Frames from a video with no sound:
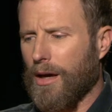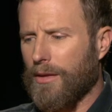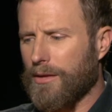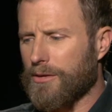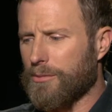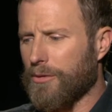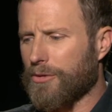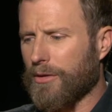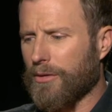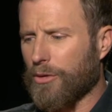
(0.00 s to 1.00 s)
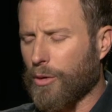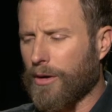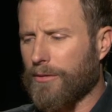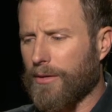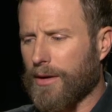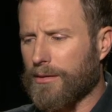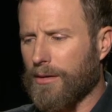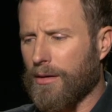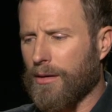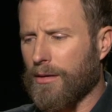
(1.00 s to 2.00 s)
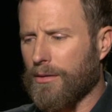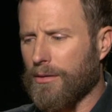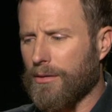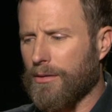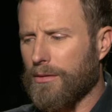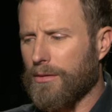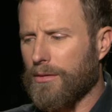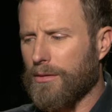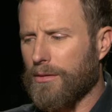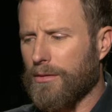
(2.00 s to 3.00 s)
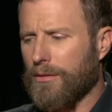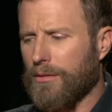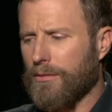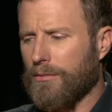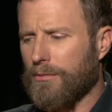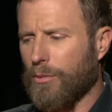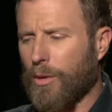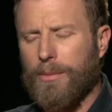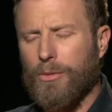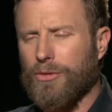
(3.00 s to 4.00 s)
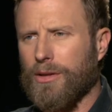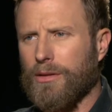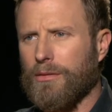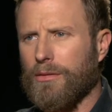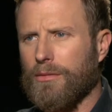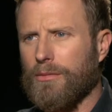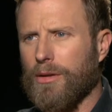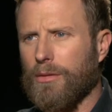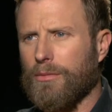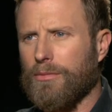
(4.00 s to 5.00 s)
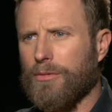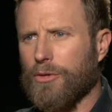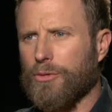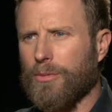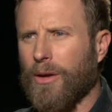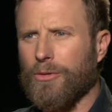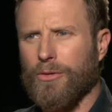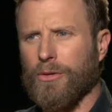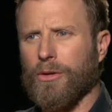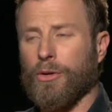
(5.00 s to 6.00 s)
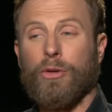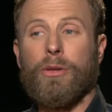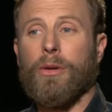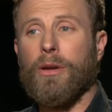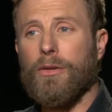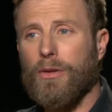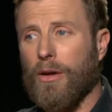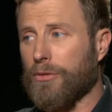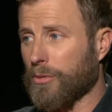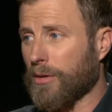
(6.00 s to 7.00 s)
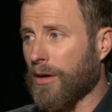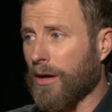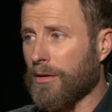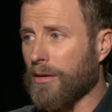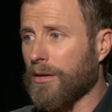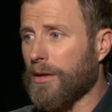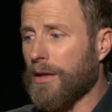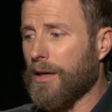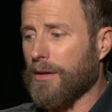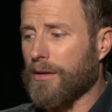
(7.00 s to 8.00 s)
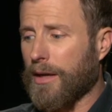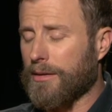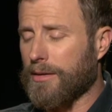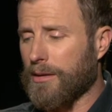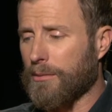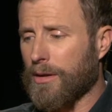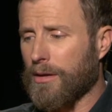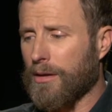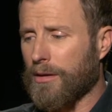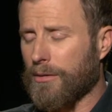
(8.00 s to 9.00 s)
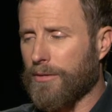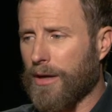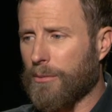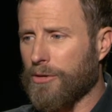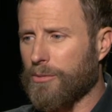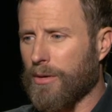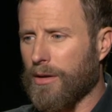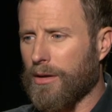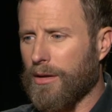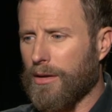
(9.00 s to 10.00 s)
I think this movie's gonna have a great effect on the way people see, you know, first responders in their own communities. Obviously, we're here to honor the 19 men and their families, but